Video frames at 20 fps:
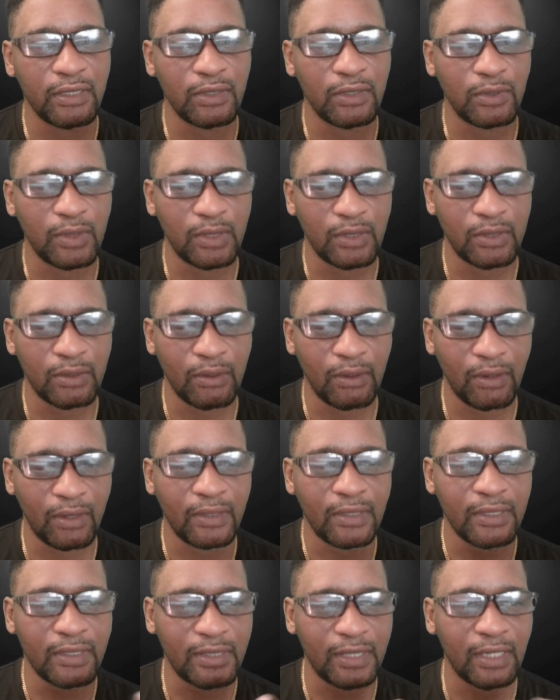You need to
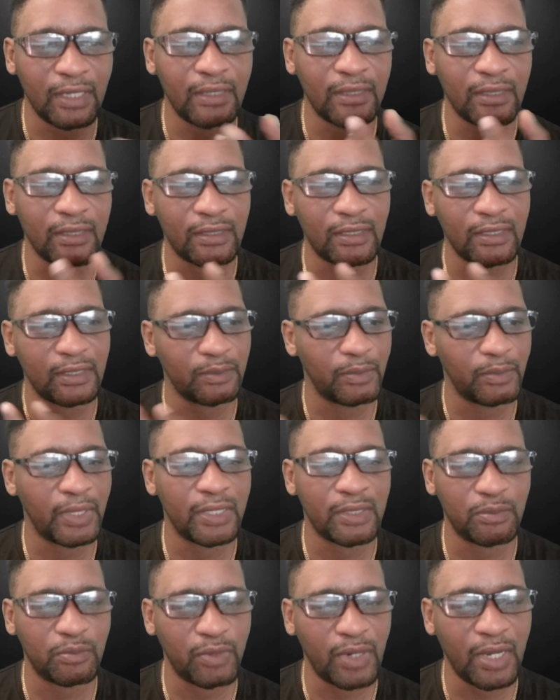understand this as
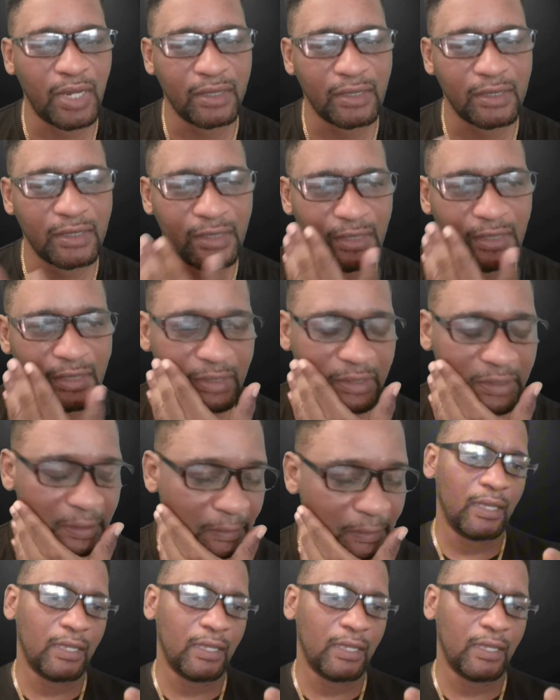best practices.